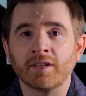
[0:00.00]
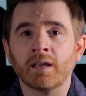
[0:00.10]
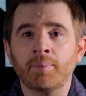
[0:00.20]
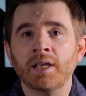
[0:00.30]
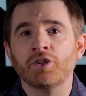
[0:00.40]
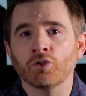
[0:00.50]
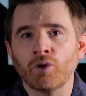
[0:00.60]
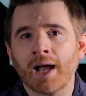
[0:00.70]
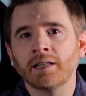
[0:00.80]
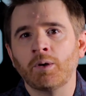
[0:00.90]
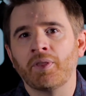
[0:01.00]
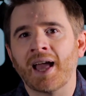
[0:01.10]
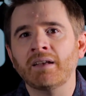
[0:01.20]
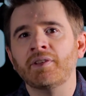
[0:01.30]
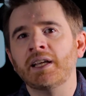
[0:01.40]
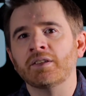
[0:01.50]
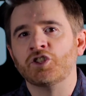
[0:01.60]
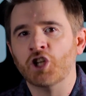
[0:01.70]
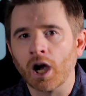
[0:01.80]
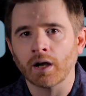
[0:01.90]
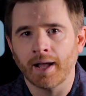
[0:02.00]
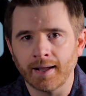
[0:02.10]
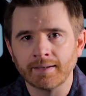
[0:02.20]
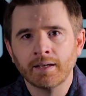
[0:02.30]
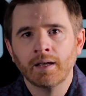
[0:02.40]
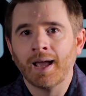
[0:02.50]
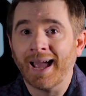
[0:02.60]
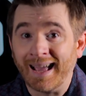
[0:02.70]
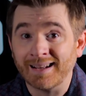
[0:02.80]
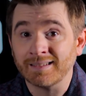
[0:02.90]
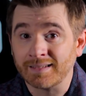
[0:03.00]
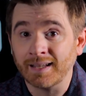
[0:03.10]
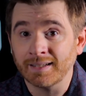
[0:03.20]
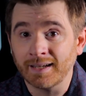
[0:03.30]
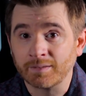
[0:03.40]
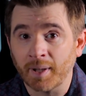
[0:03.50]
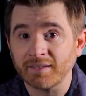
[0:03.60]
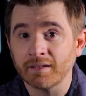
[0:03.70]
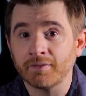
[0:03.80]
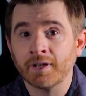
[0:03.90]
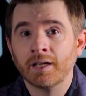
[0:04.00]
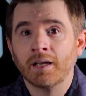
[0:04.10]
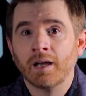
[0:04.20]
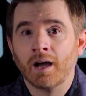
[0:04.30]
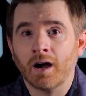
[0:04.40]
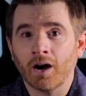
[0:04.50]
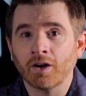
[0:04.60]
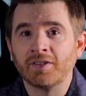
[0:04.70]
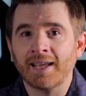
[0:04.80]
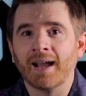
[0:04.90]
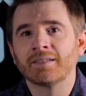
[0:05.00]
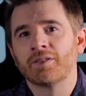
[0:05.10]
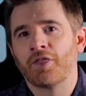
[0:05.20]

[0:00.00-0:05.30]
to compete directly with Nvidia's juggernaut and insanely expensive RTX